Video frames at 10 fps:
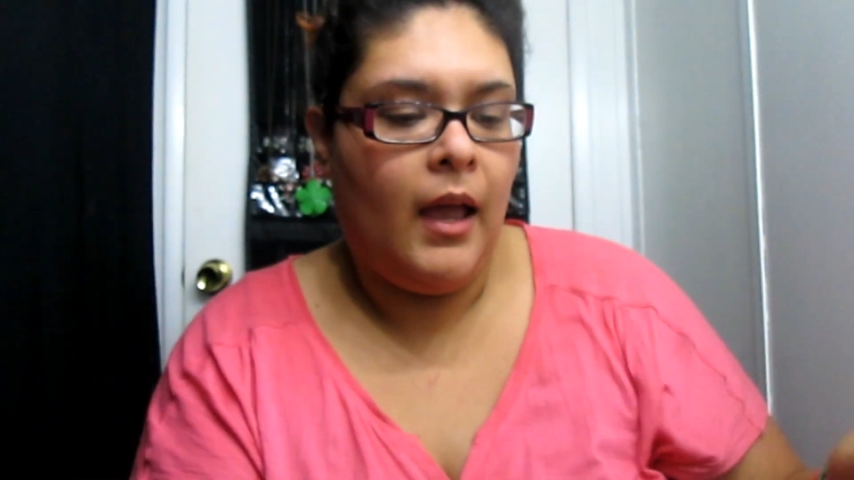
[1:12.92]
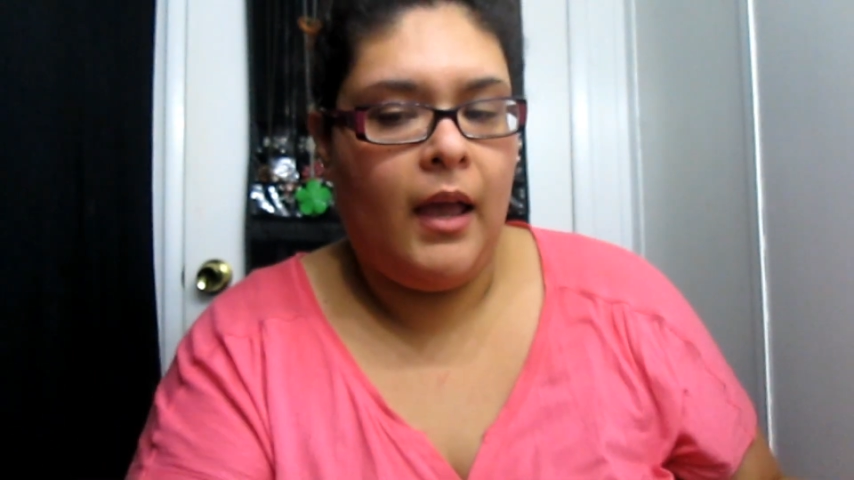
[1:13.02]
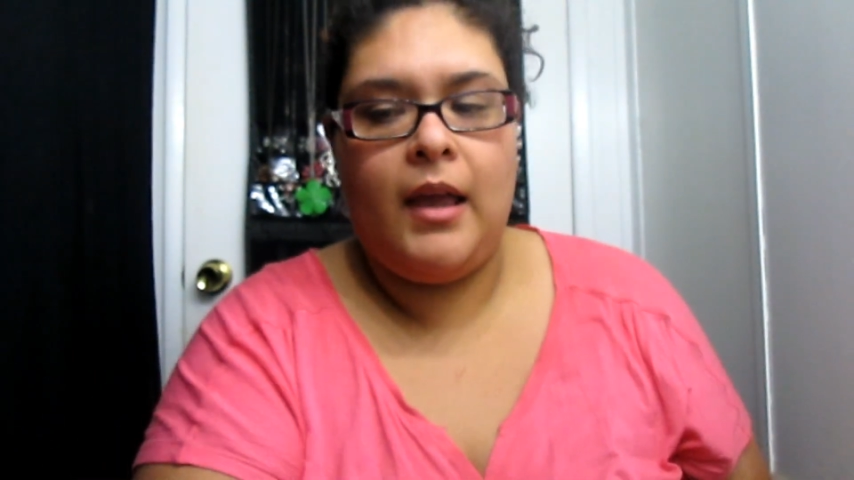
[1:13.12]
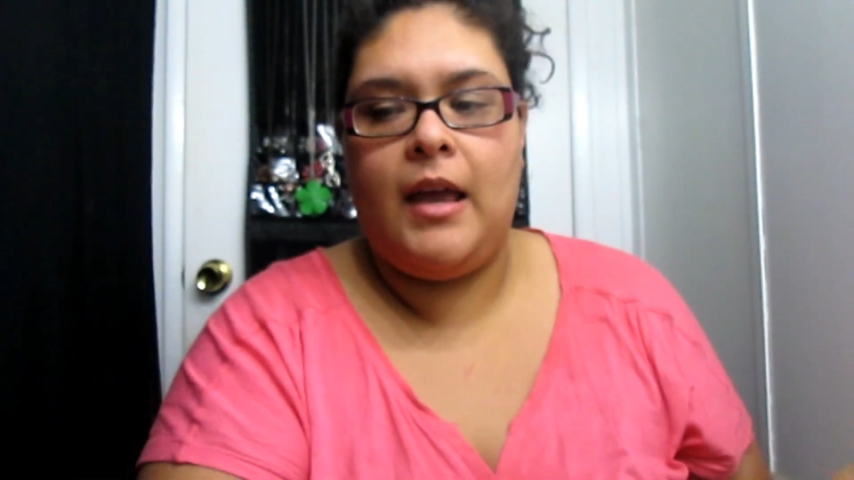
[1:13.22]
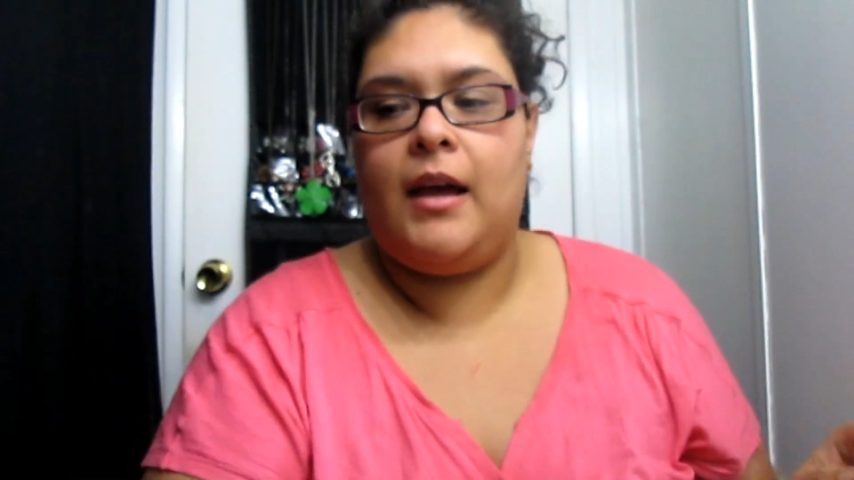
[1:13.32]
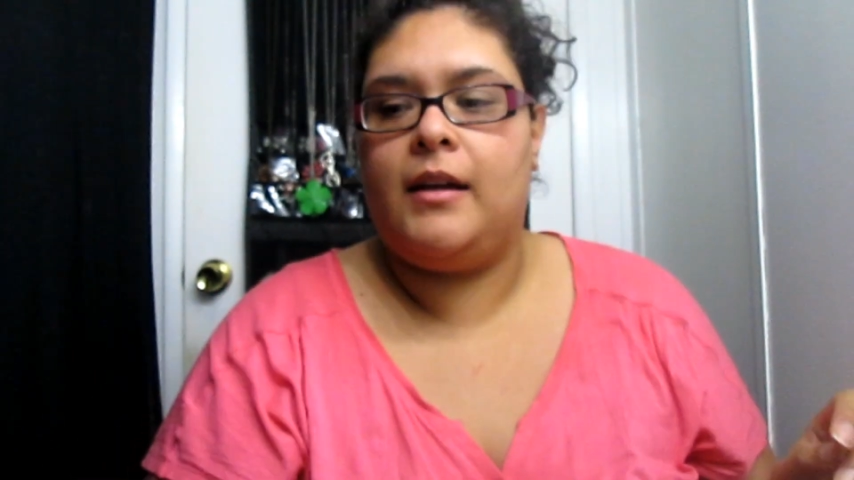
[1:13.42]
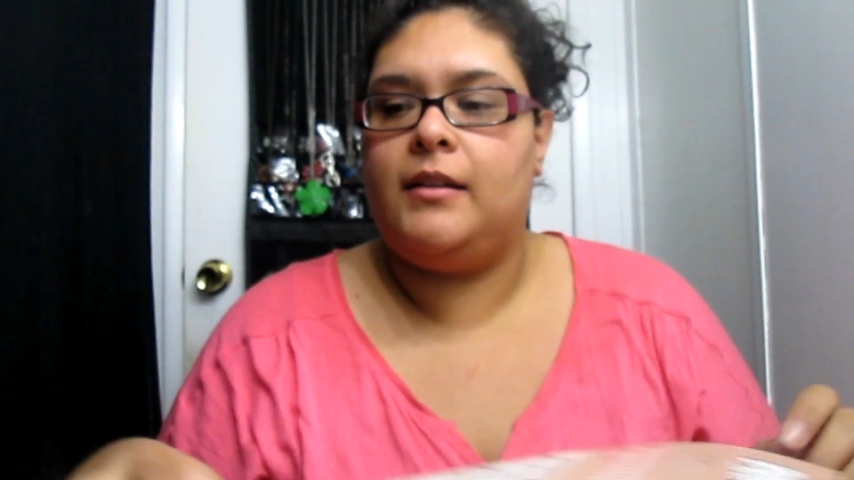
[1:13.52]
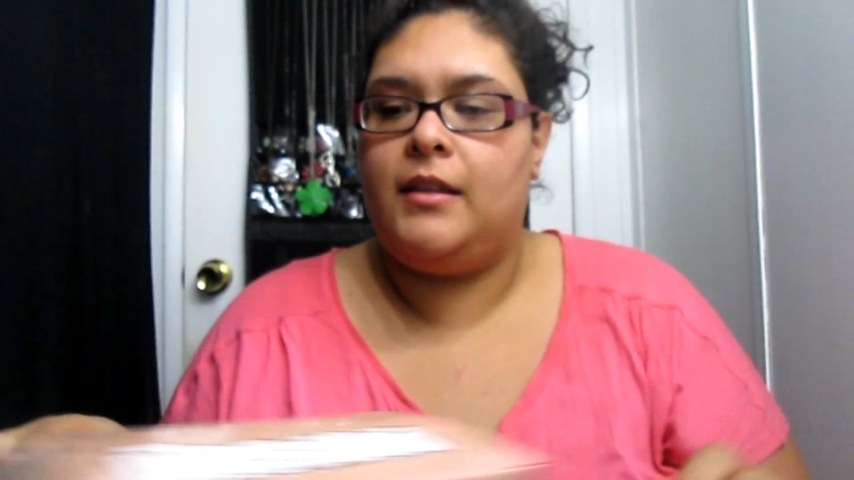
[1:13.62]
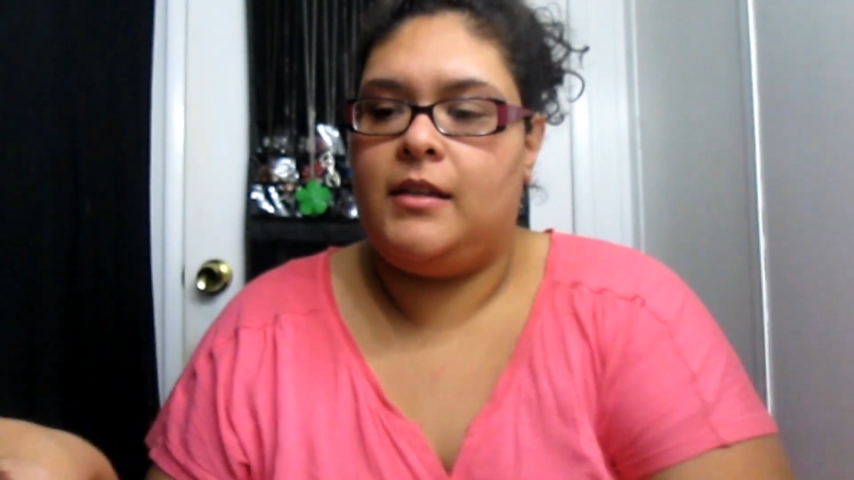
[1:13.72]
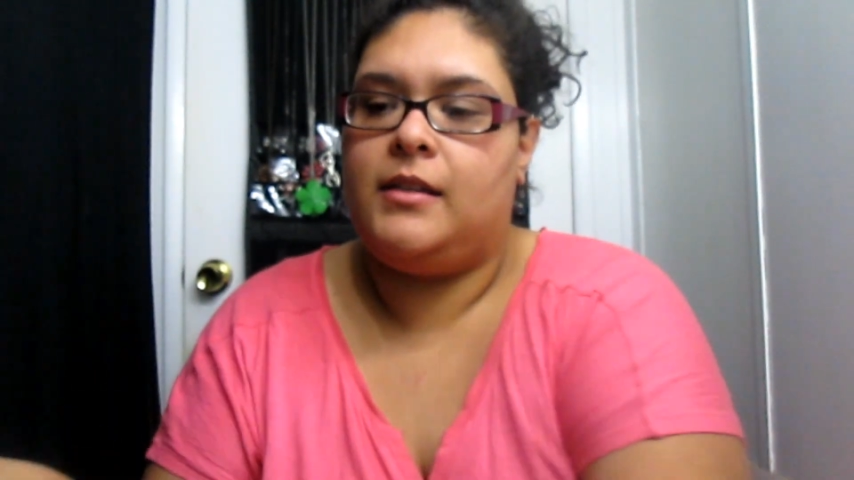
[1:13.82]

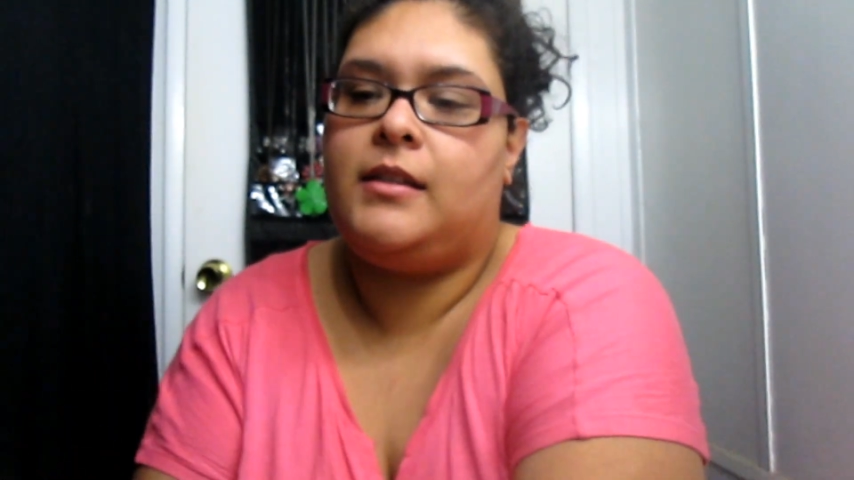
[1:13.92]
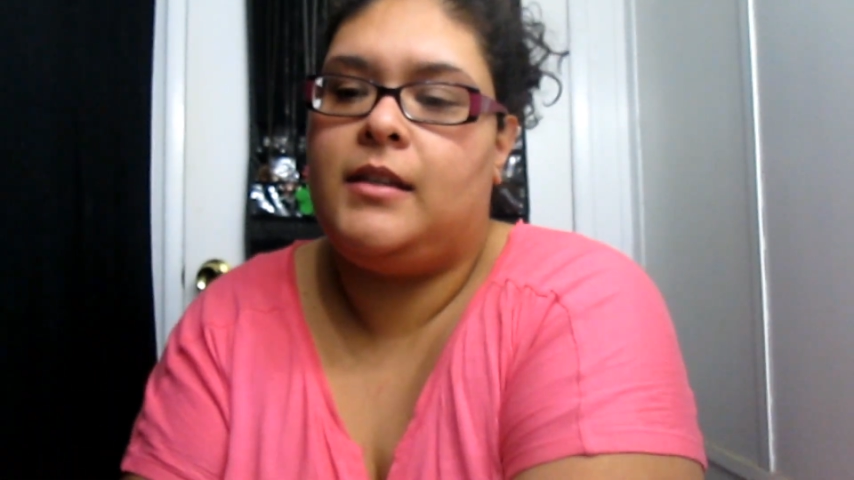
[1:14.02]
And this